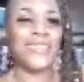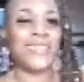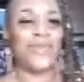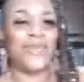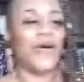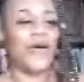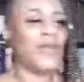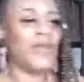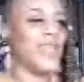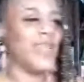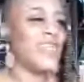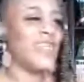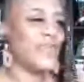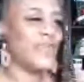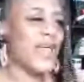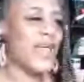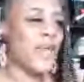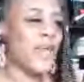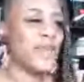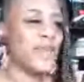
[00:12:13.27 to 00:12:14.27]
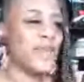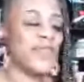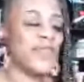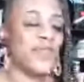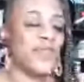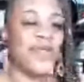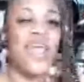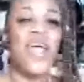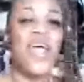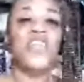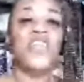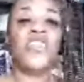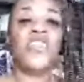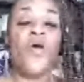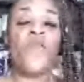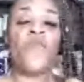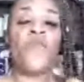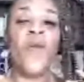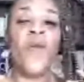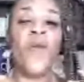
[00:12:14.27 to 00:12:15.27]
Don't judge my testimony. That's what
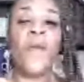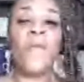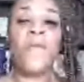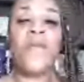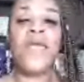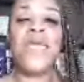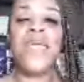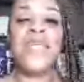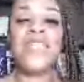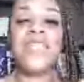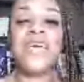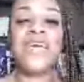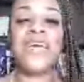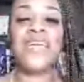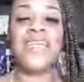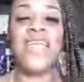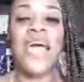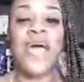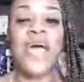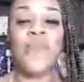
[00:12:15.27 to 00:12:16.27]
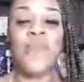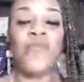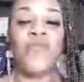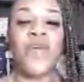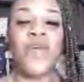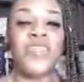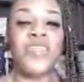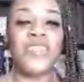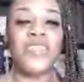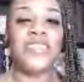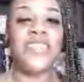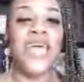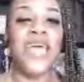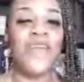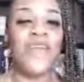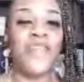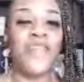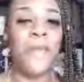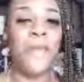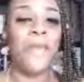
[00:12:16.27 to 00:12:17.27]
happened to me. So for me, the
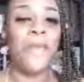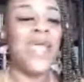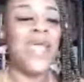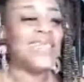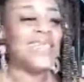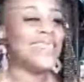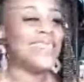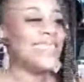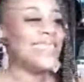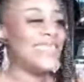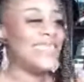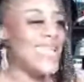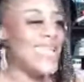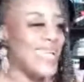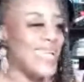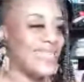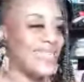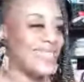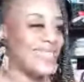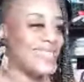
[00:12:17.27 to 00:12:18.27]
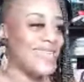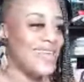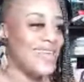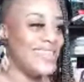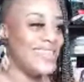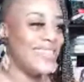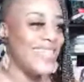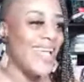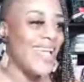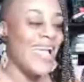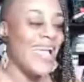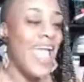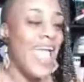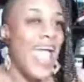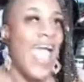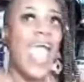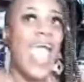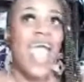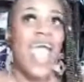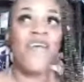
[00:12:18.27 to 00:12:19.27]
collaborations have to make sense. You
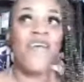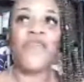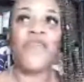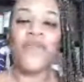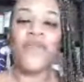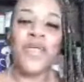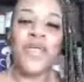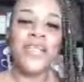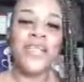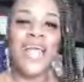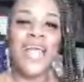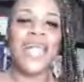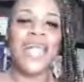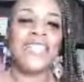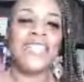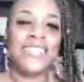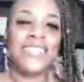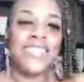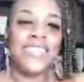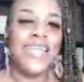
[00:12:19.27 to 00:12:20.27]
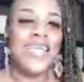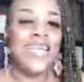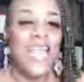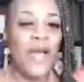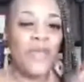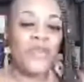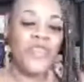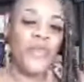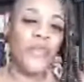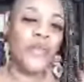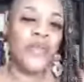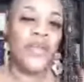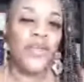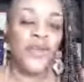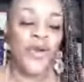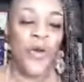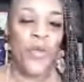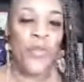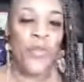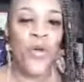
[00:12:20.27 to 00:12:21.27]
understand? And for me, I just think that was a
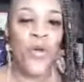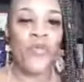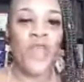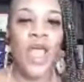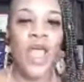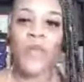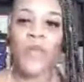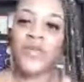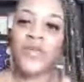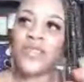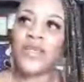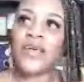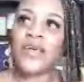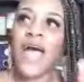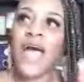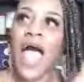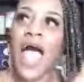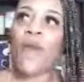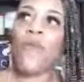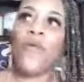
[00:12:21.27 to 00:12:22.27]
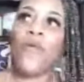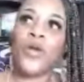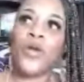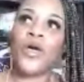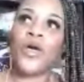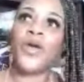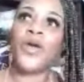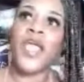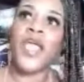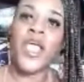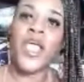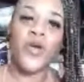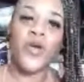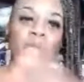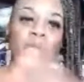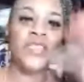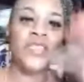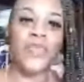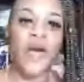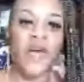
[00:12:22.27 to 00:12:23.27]
political move. That was I want to
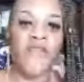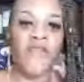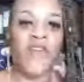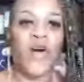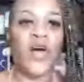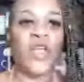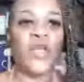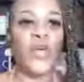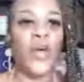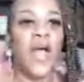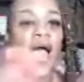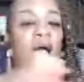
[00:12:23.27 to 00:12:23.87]
increase my following.